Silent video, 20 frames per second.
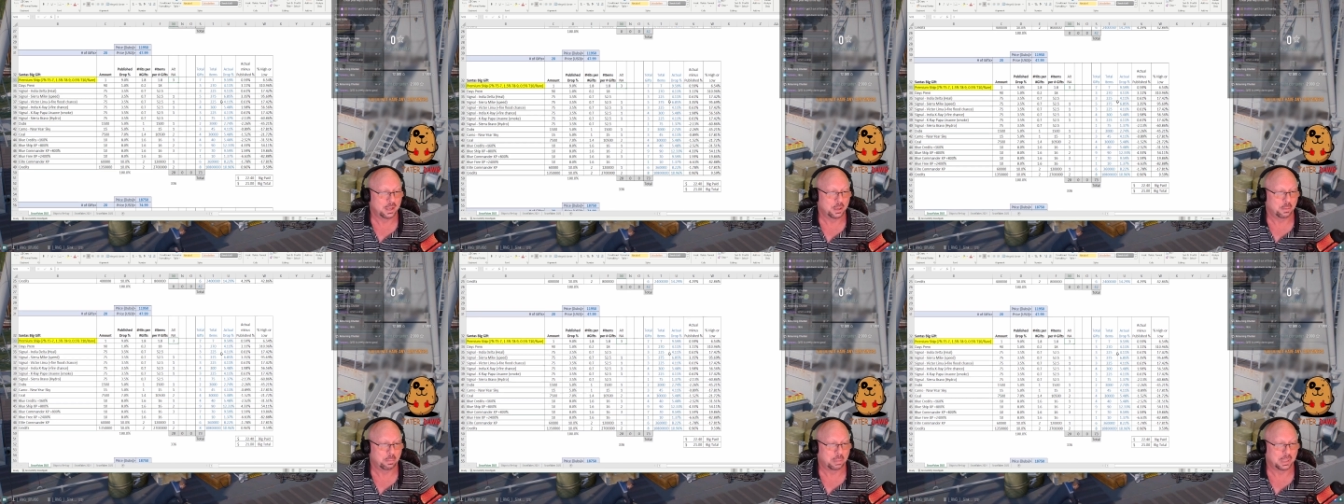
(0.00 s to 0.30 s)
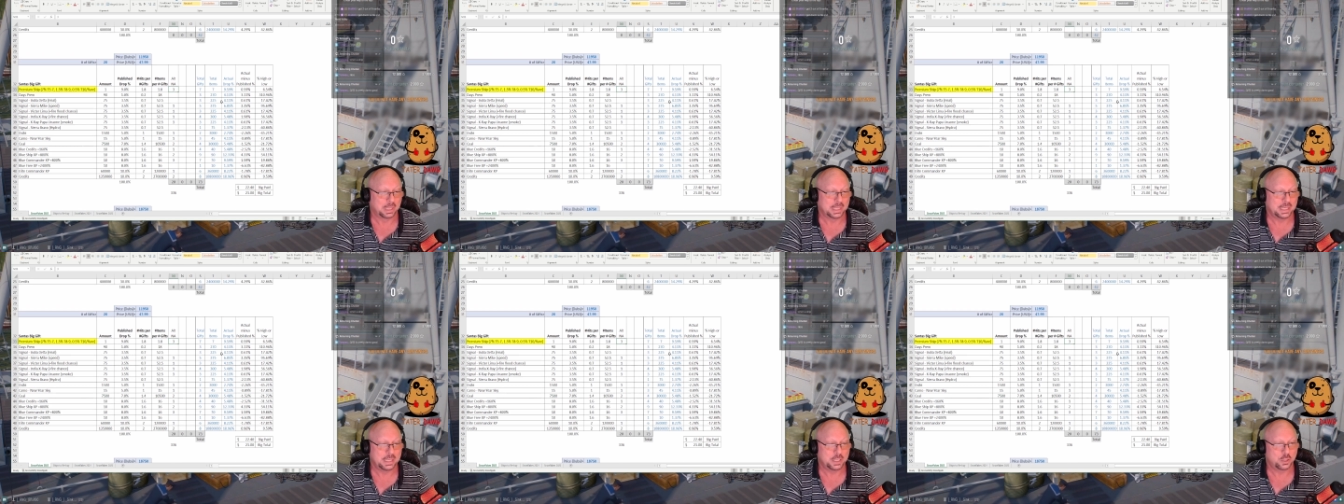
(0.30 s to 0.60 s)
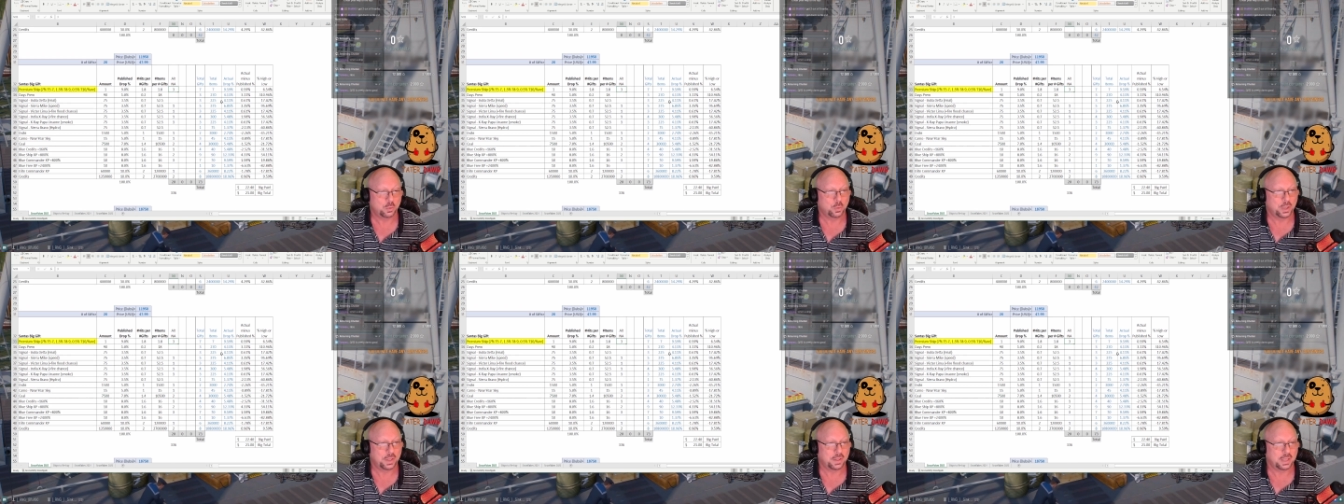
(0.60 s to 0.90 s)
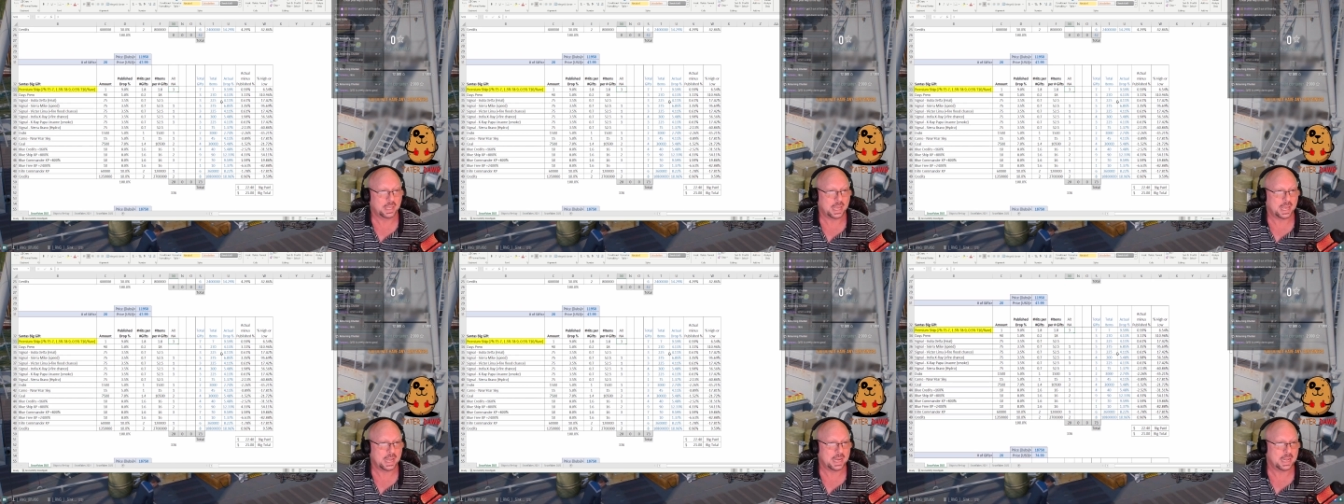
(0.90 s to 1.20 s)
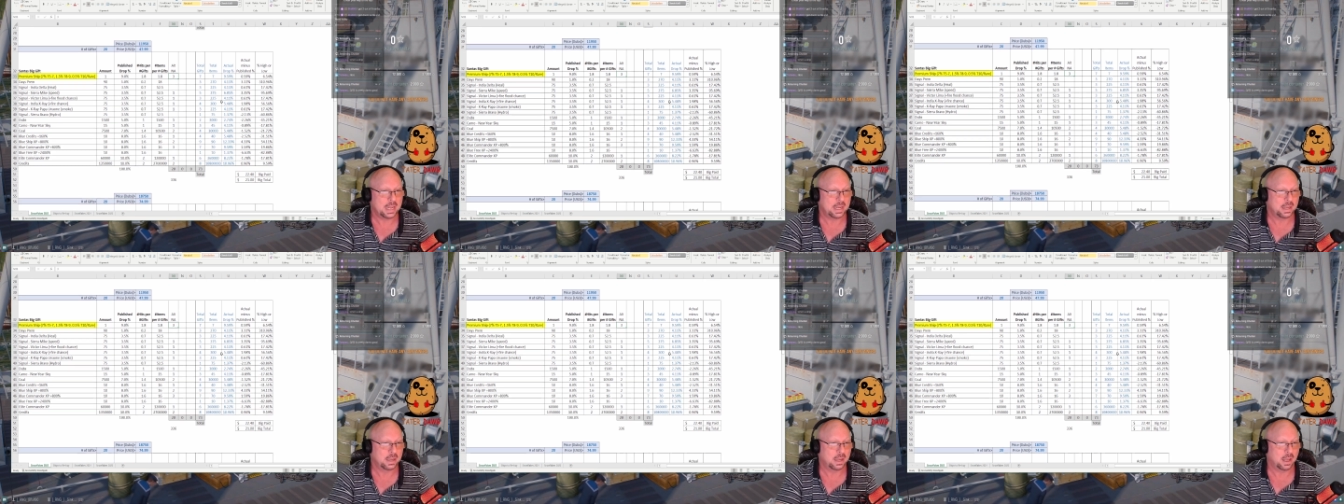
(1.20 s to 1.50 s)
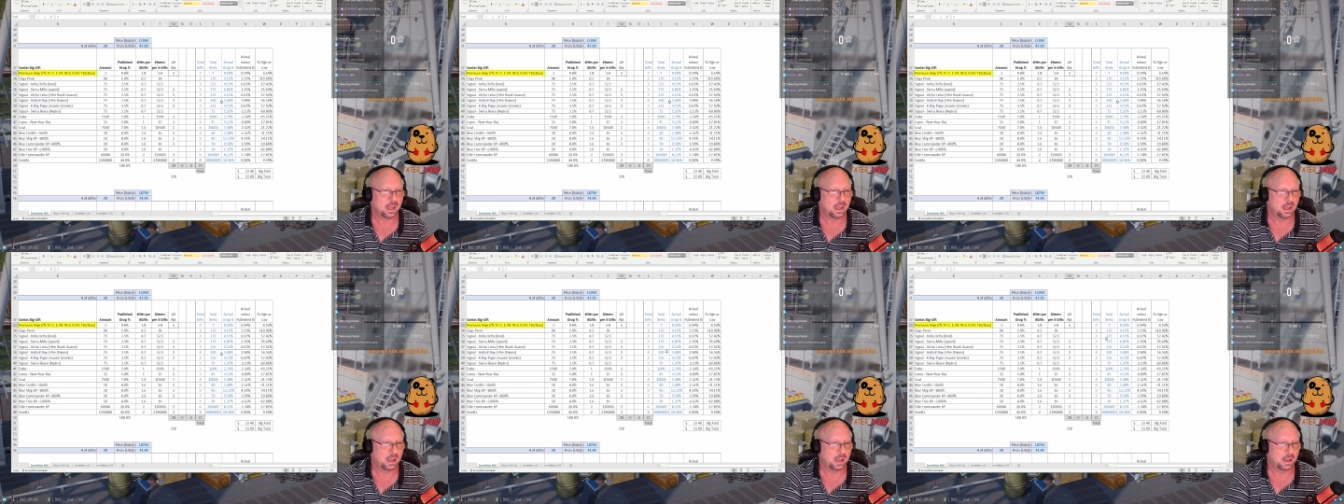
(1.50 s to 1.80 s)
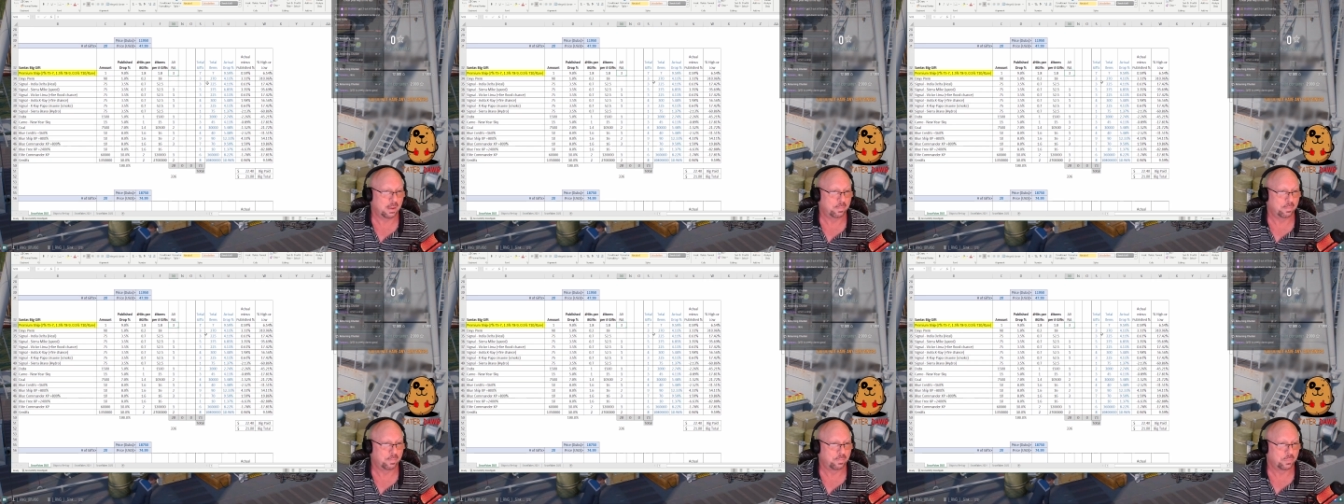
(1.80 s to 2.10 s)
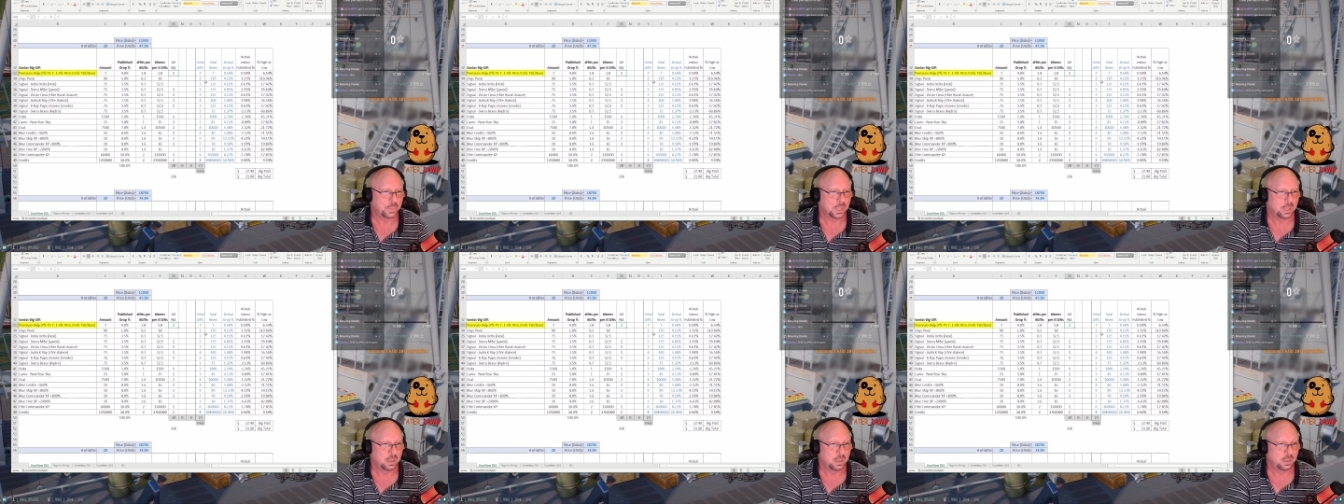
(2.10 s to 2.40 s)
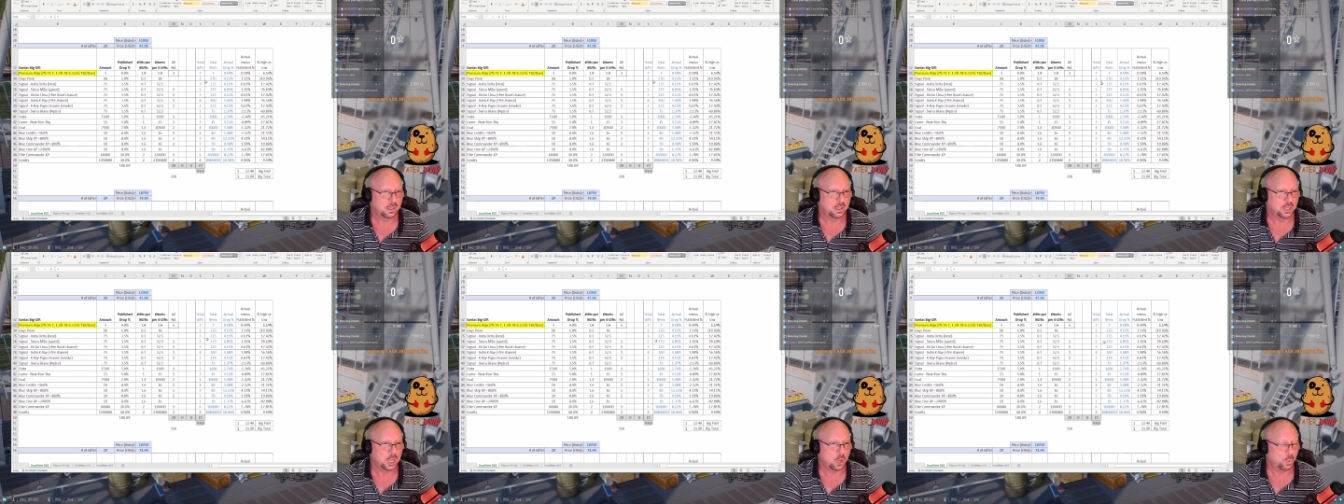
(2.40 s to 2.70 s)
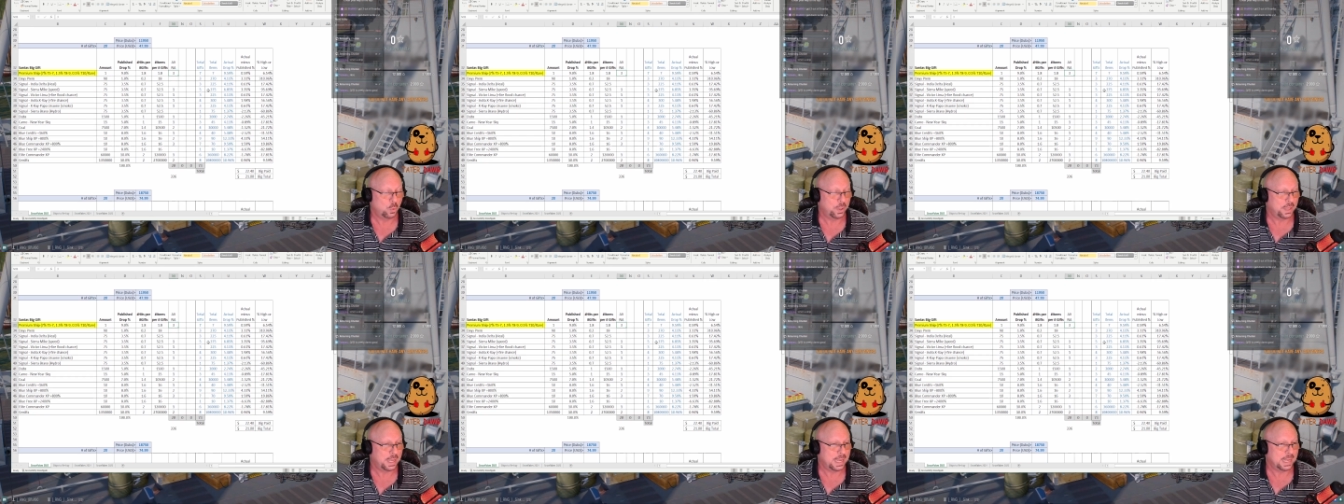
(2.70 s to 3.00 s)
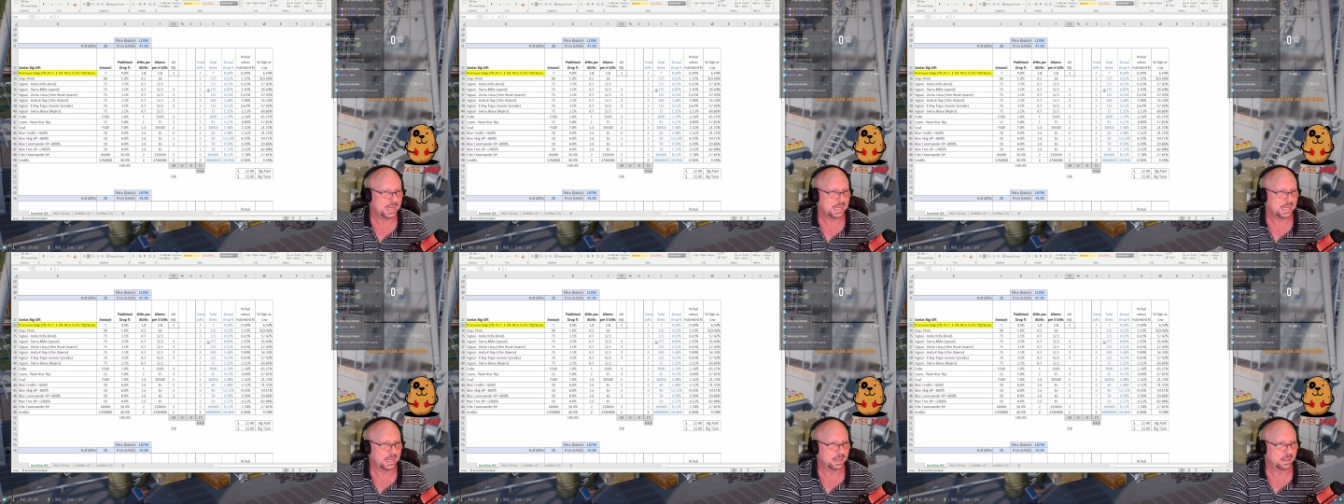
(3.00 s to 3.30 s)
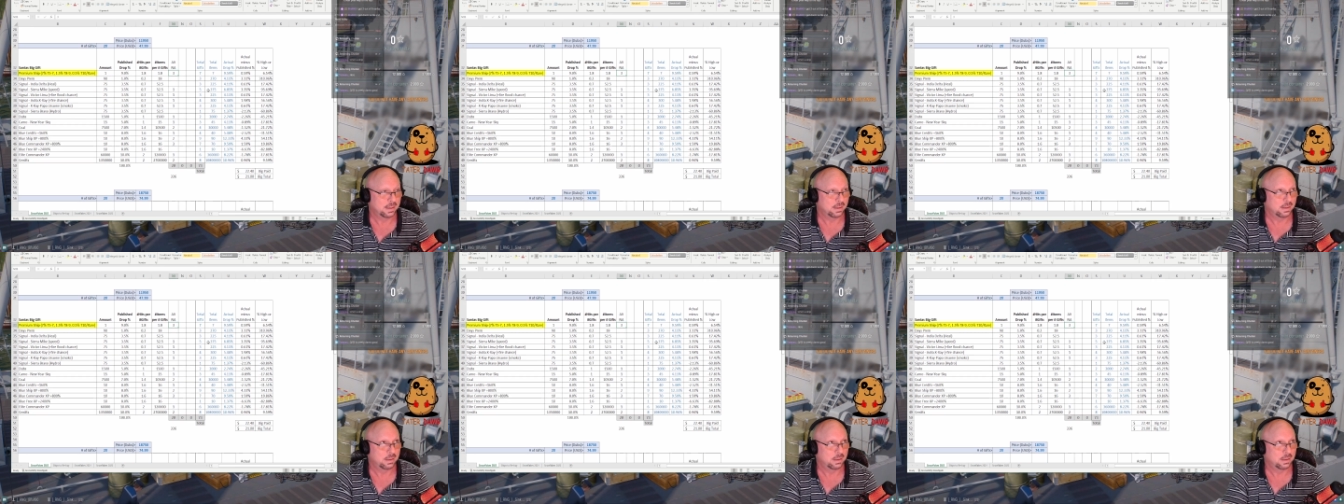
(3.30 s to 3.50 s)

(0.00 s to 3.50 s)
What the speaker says: pleased with getting with hitting